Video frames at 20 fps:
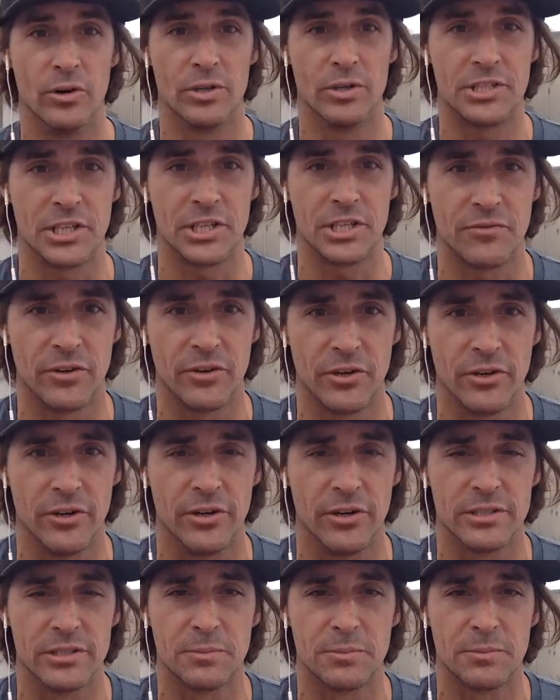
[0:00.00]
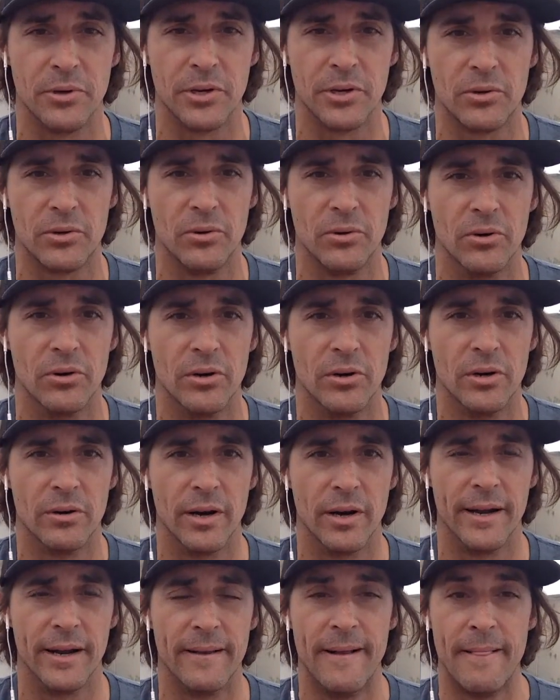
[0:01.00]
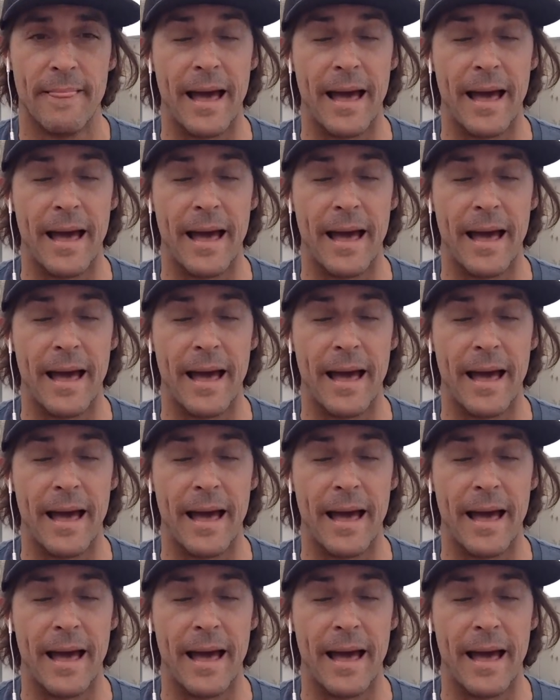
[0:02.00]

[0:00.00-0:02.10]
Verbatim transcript: six-figure earners. It's pretty cool, right?